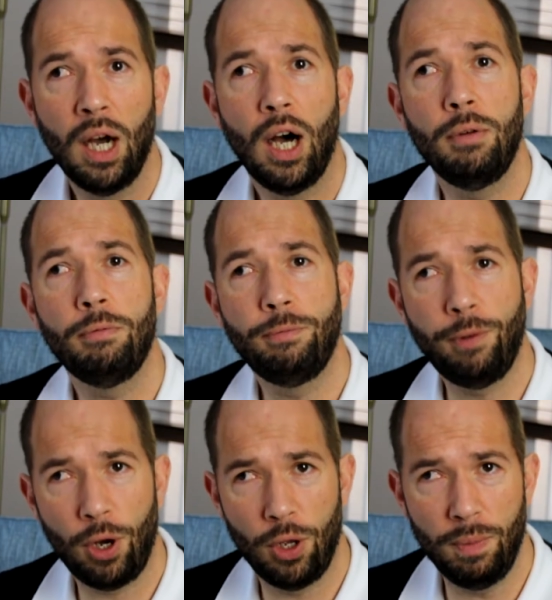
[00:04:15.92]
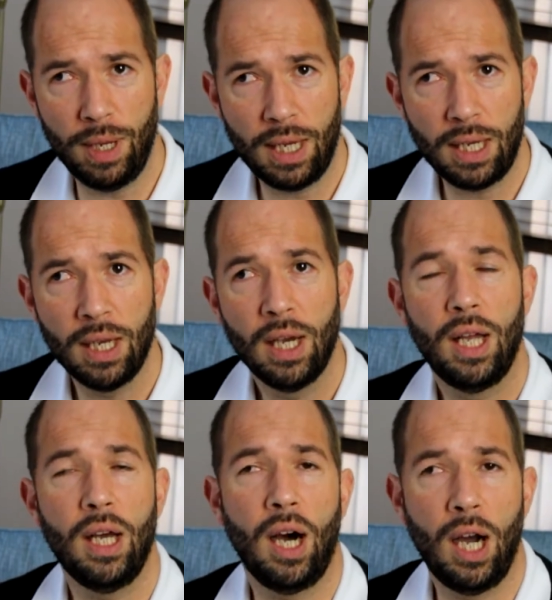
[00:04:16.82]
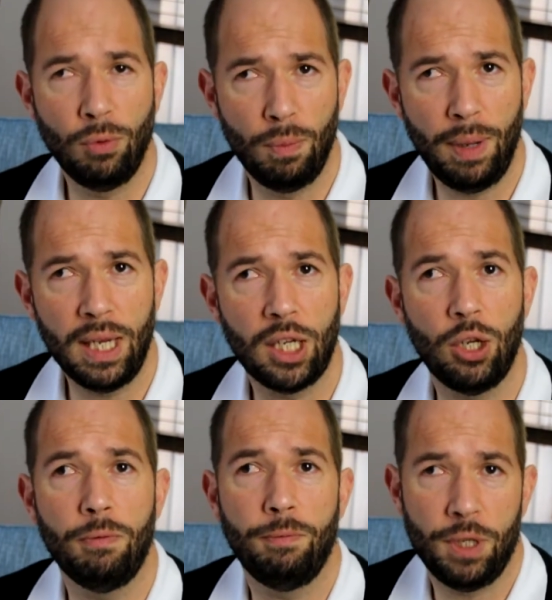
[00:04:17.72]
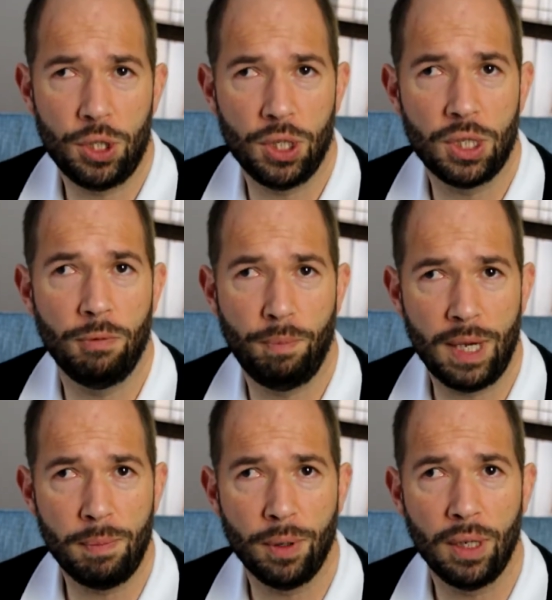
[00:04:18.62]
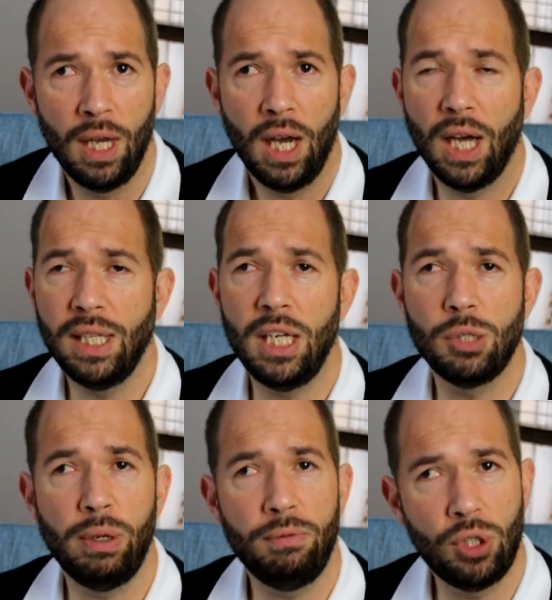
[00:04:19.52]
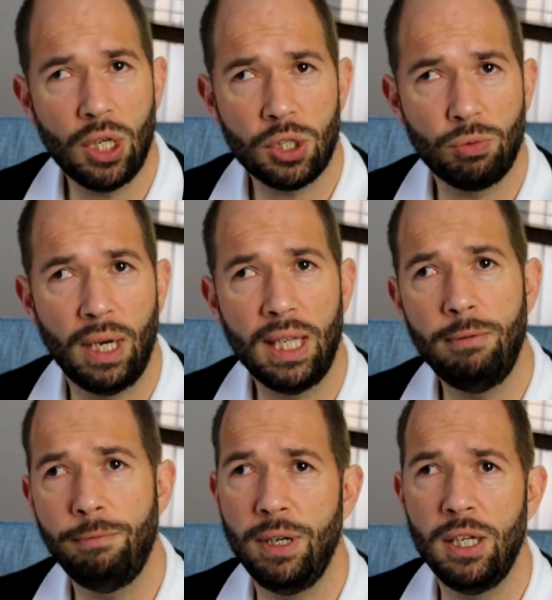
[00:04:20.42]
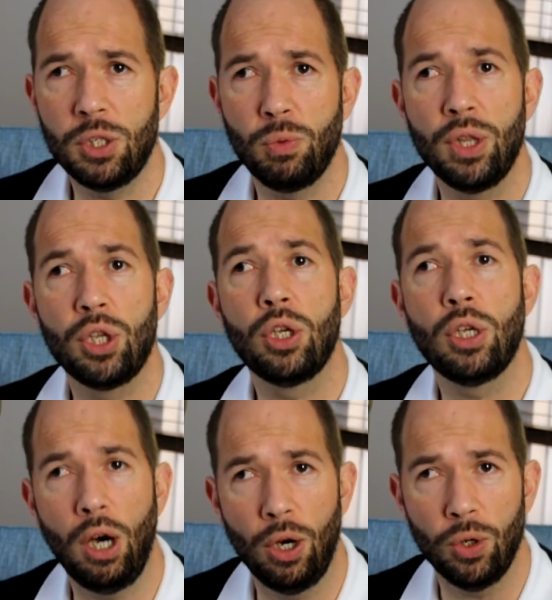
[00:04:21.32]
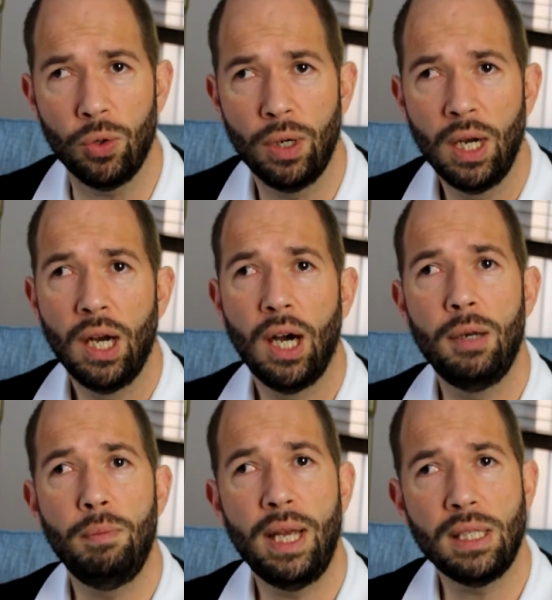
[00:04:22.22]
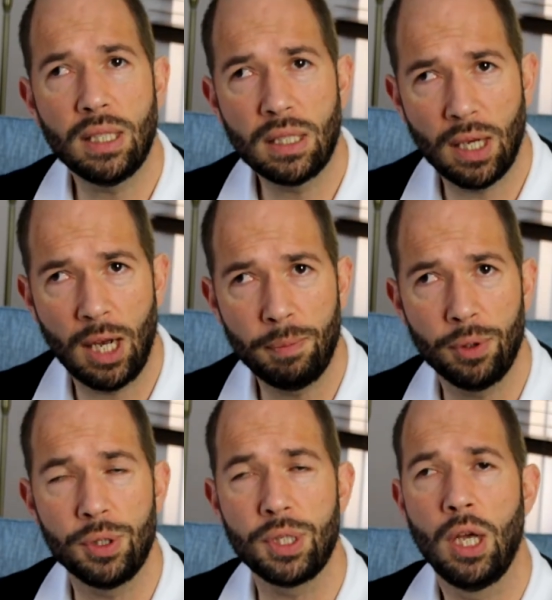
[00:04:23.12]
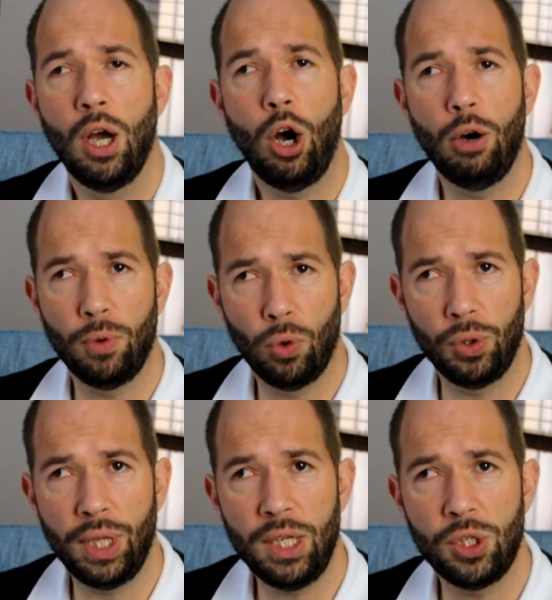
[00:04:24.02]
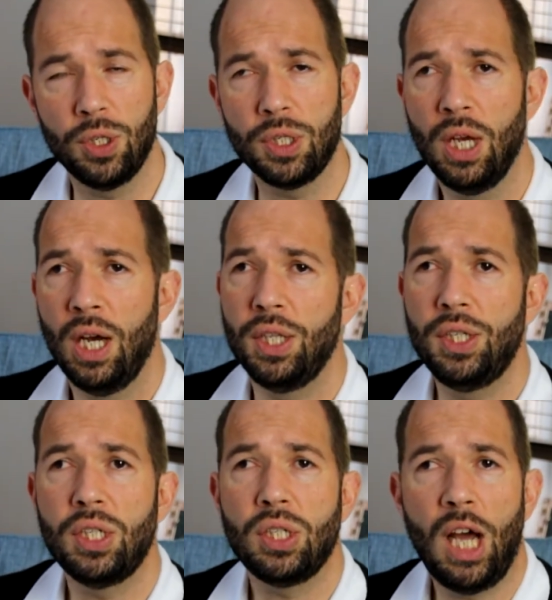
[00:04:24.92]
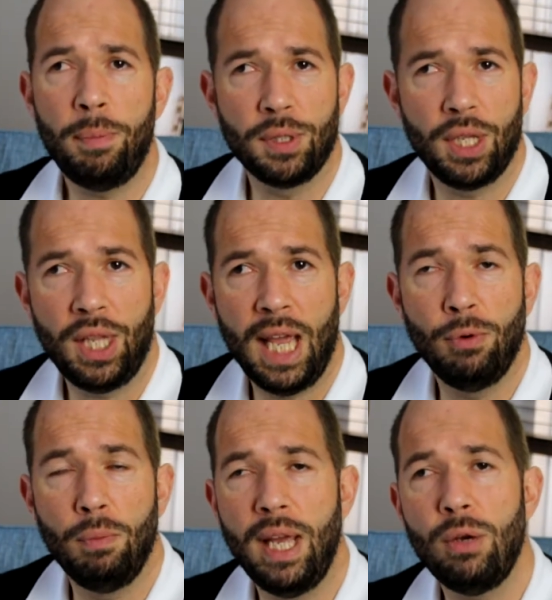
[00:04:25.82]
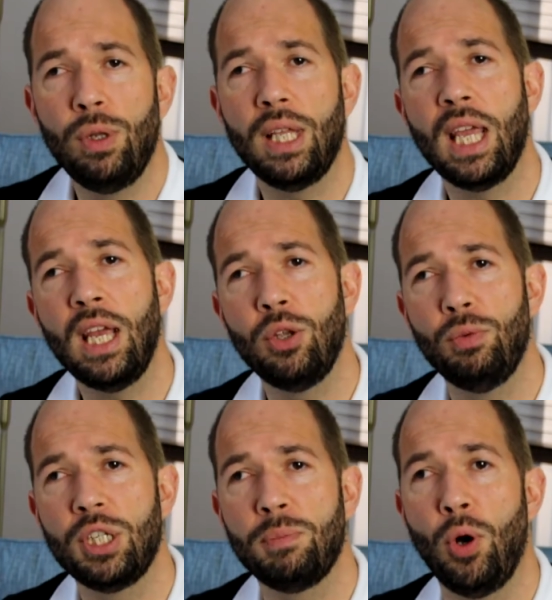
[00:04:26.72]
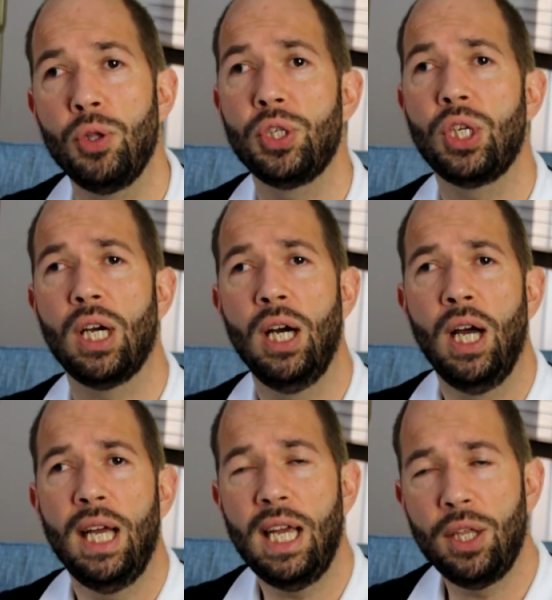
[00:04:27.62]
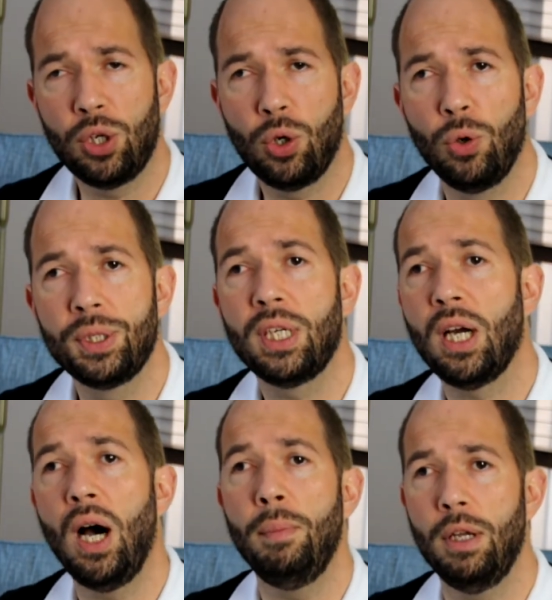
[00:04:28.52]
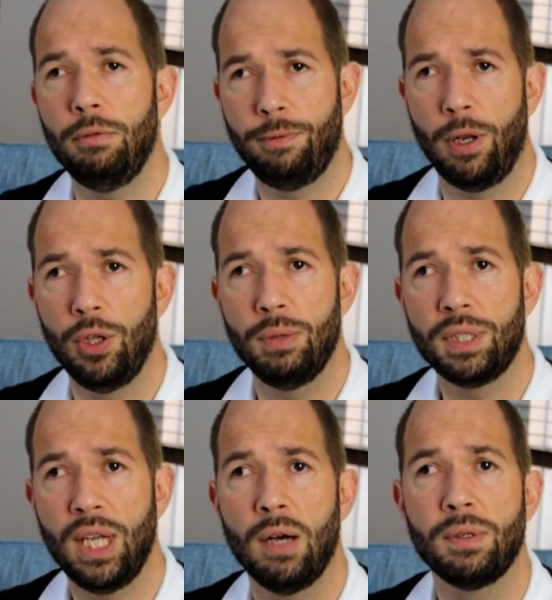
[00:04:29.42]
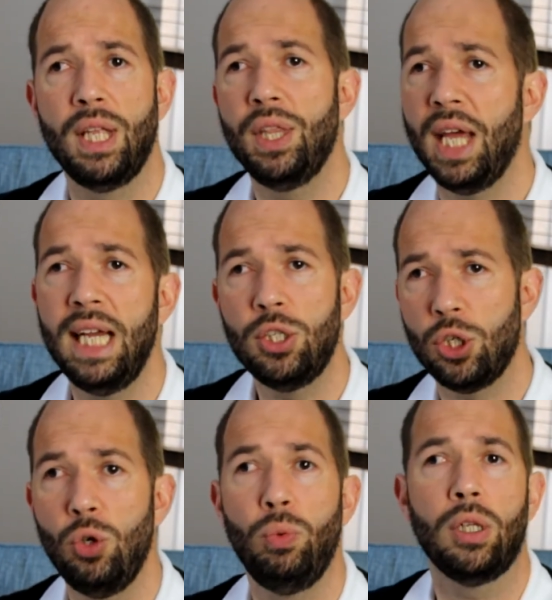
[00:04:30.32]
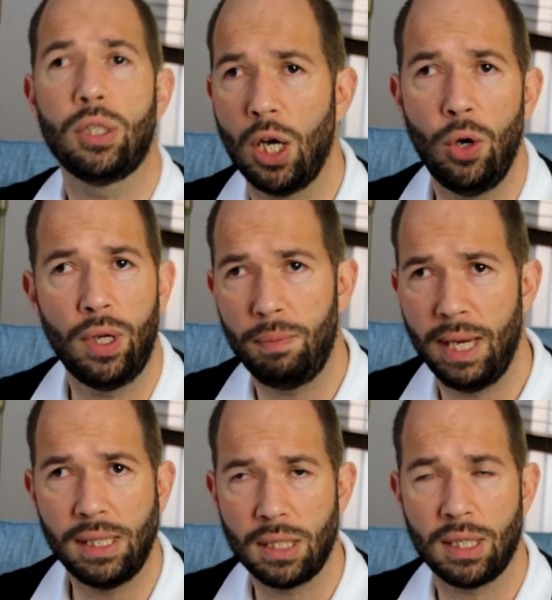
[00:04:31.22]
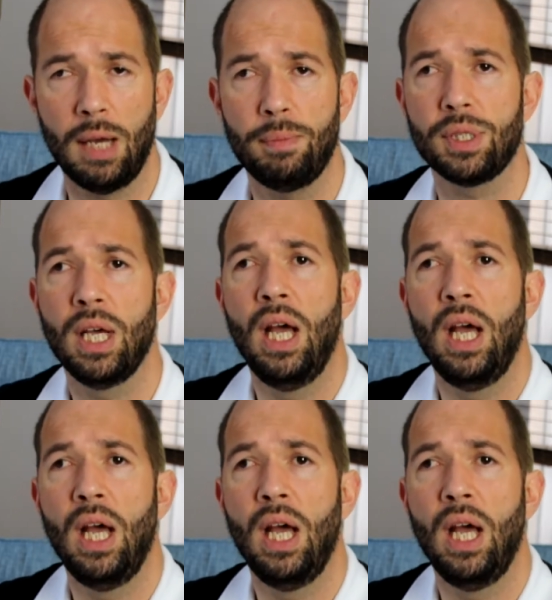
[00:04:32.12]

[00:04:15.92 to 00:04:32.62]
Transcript: and follow me, and I will make you fishers of people." And then as we've just read, he finished with, "Go and make disciples of all nations." The disciples that they will make will hear the call to come and follow themselves. Then they too will go and make disciples.